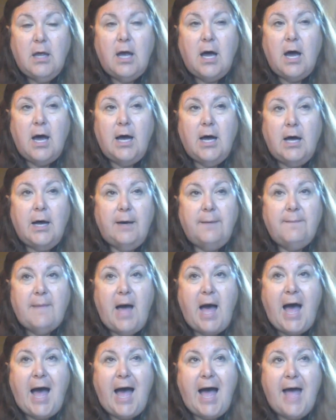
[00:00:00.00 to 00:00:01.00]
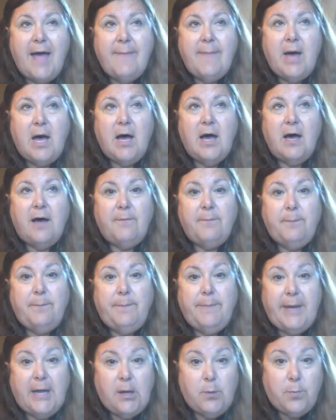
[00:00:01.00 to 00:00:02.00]
I'm a
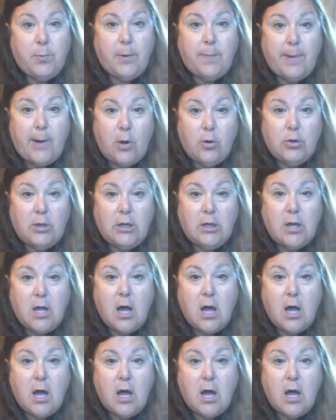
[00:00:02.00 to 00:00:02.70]
big proponent